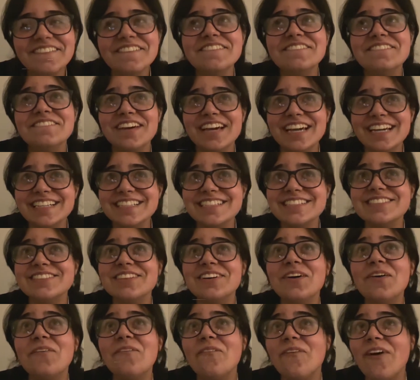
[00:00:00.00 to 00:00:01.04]
face
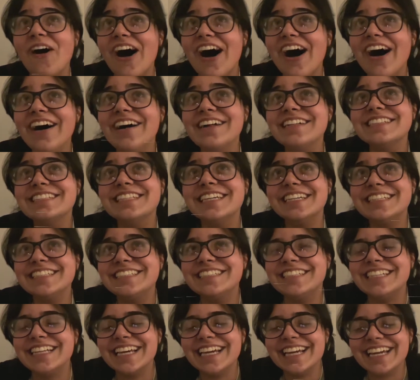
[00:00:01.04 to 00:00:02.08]
the wall to
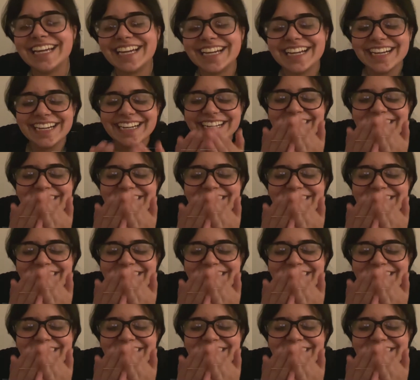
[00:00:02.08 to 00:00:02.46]
sing.